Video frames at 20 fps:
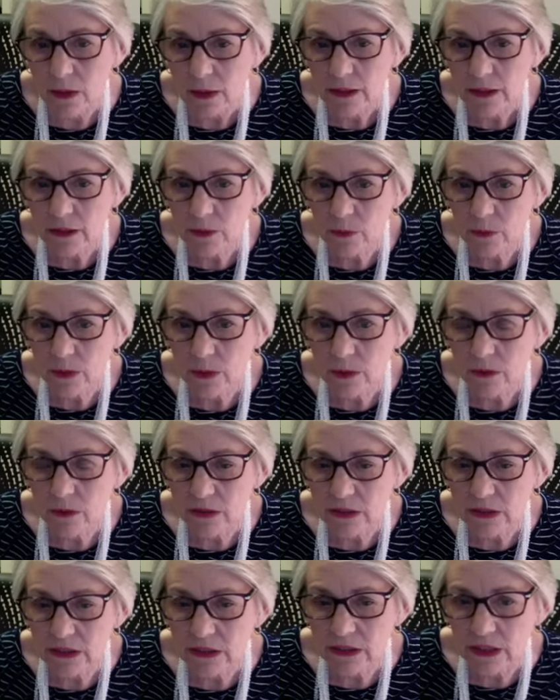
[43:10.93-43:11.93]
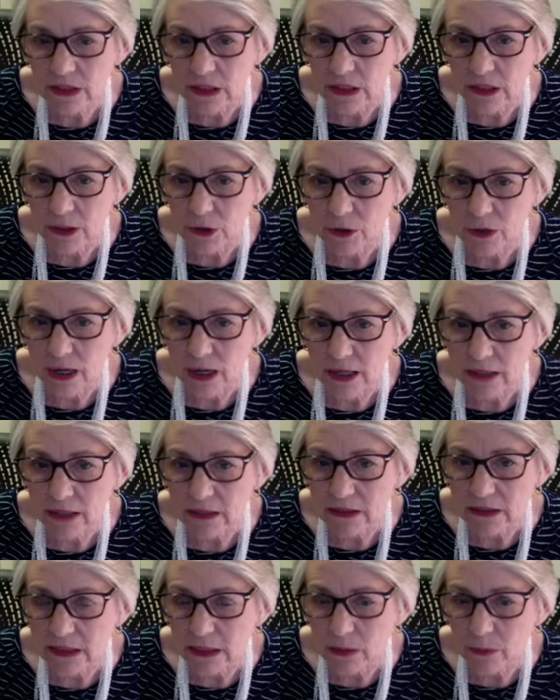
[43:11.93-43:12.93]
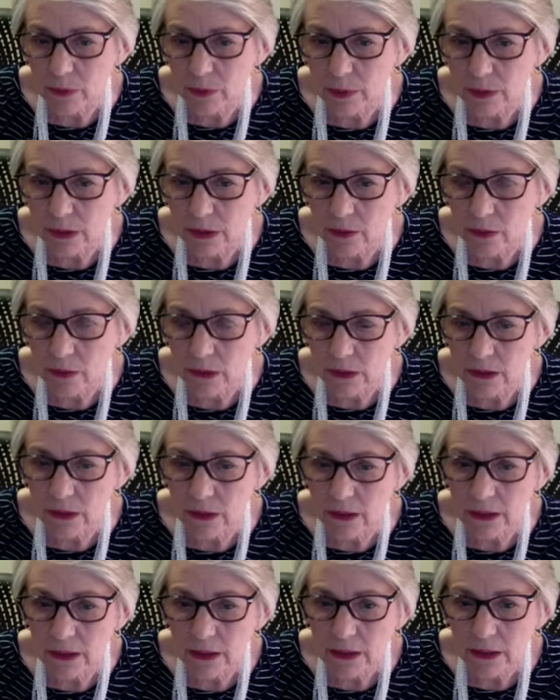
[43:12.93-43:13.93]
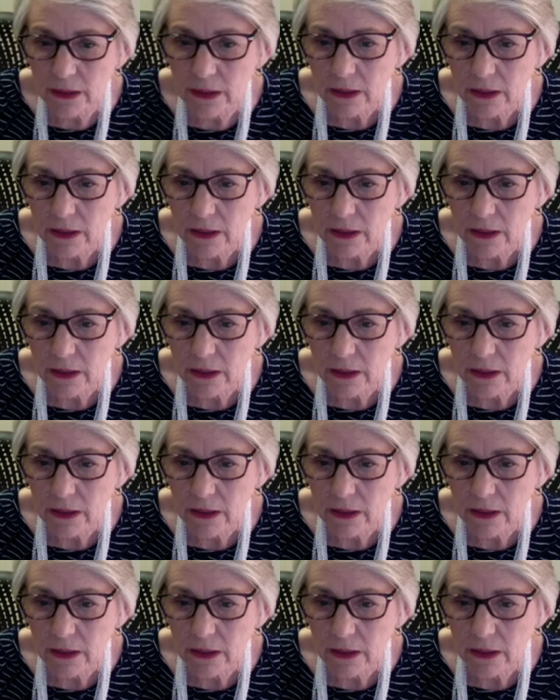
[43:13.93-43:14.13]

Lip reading: is one of those things that can drag us down pretty quickly.